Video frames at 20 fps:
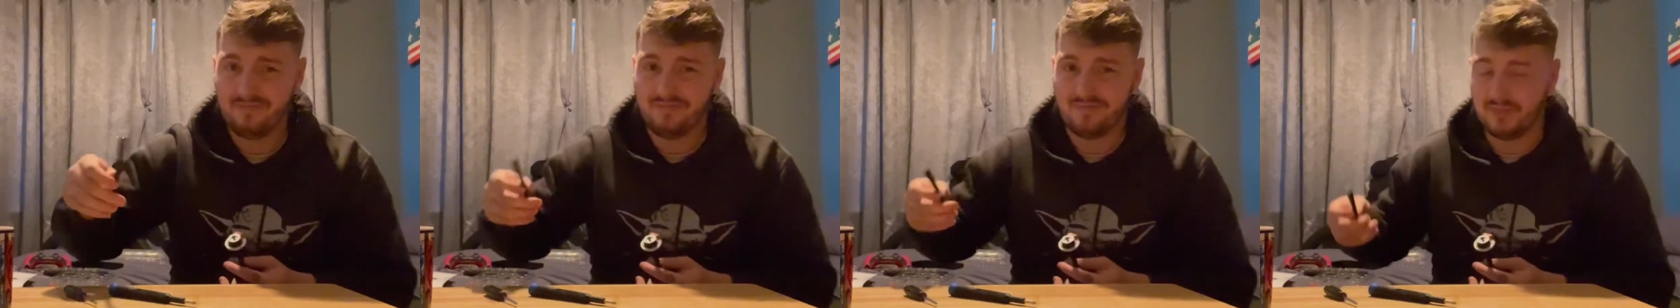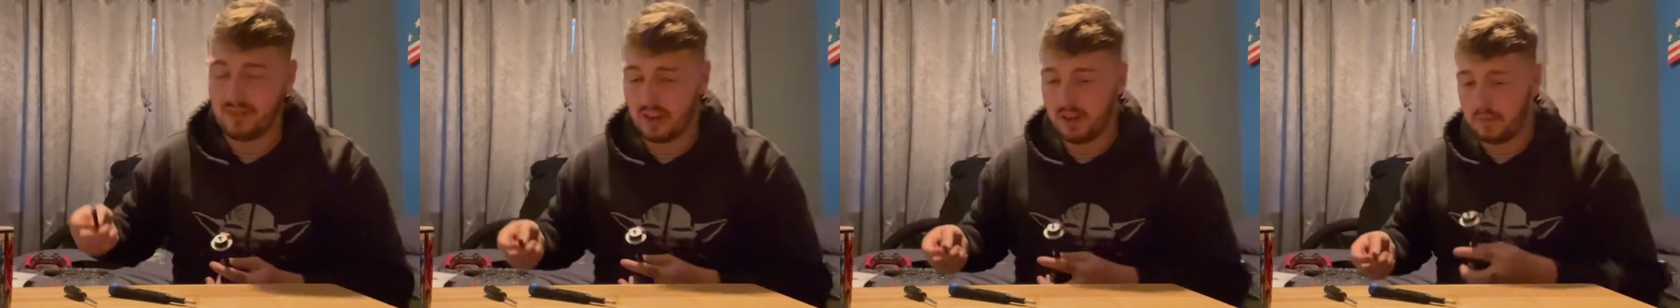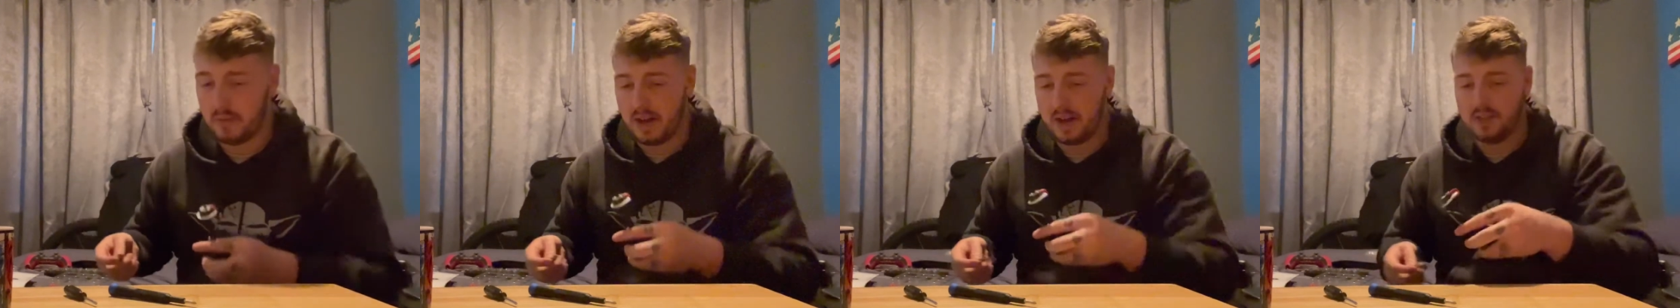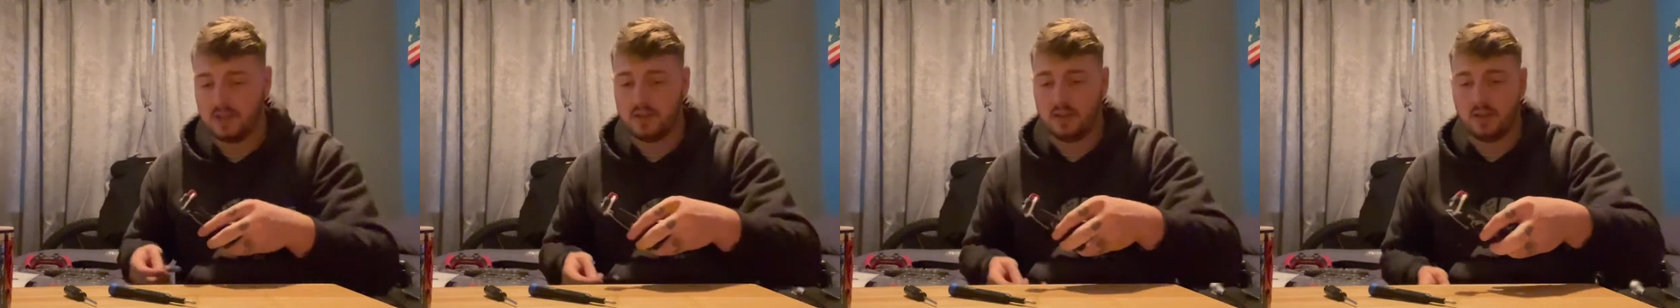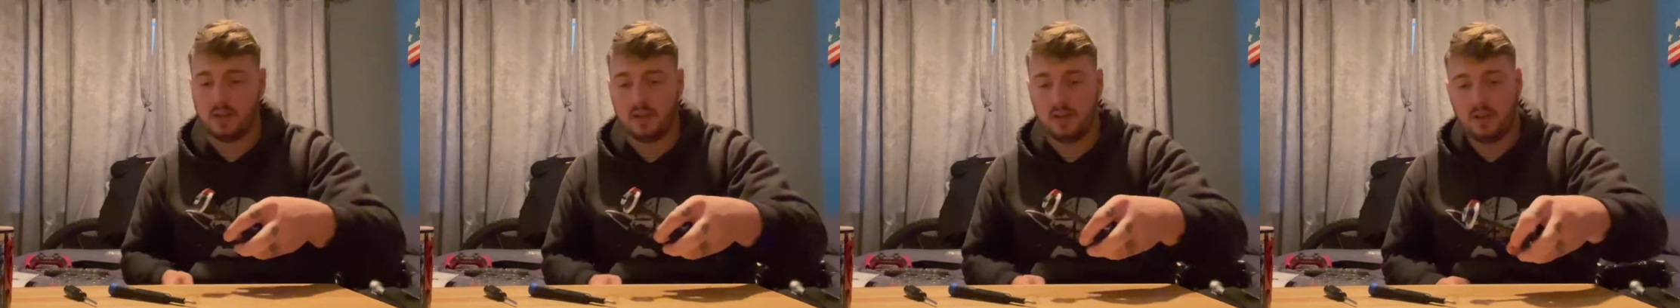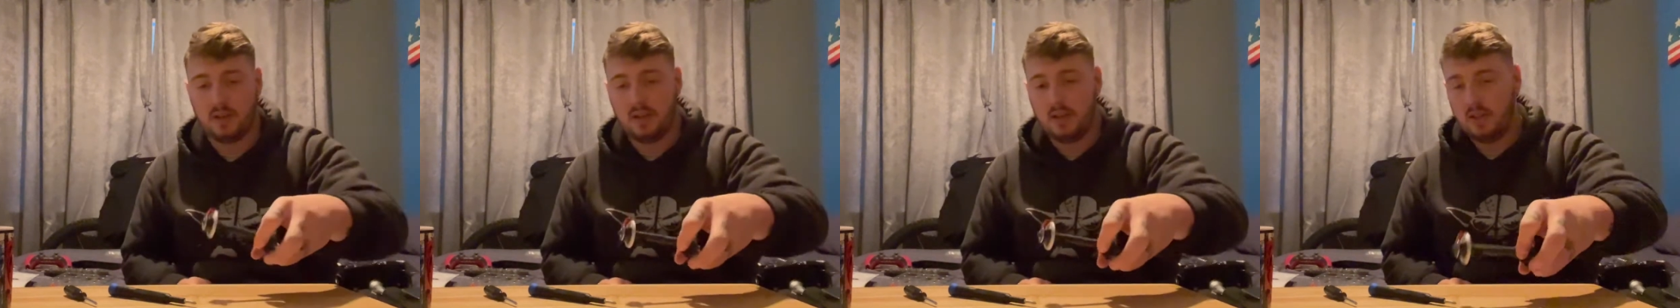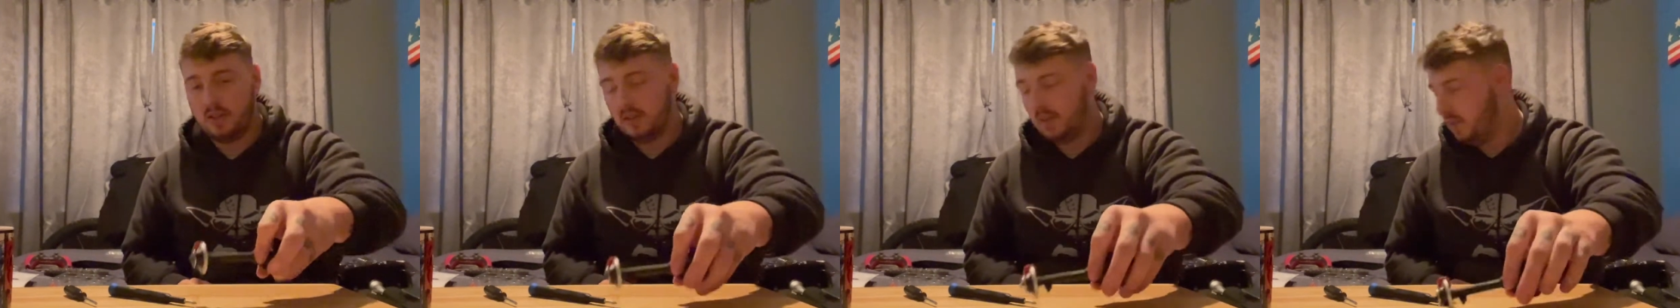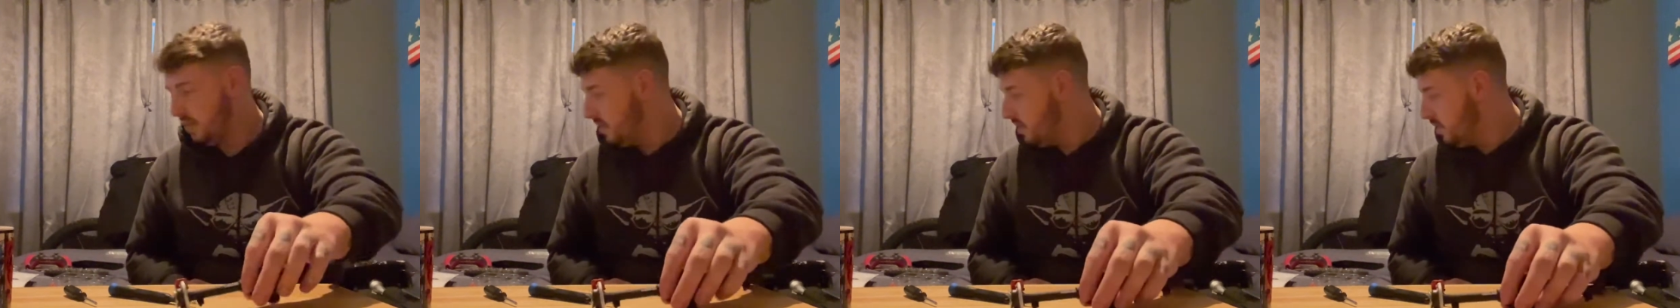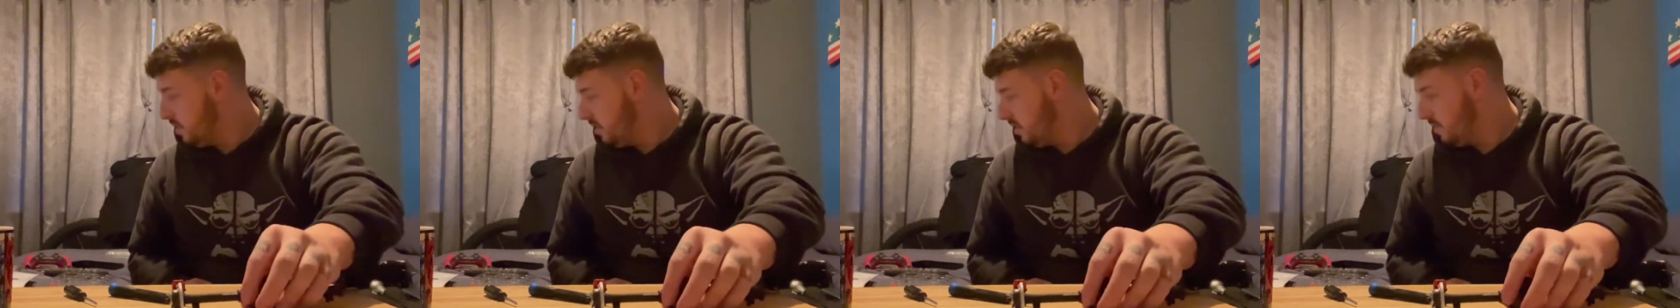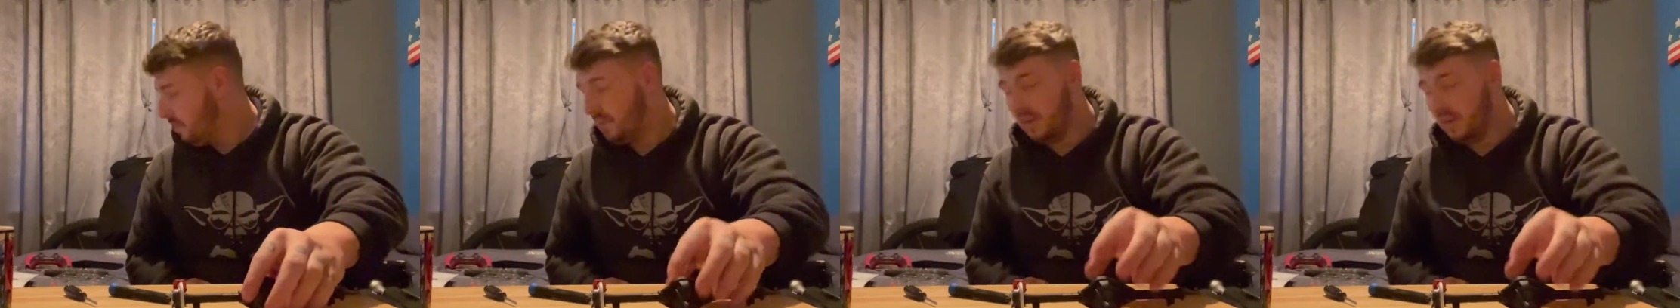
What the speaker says: the best. But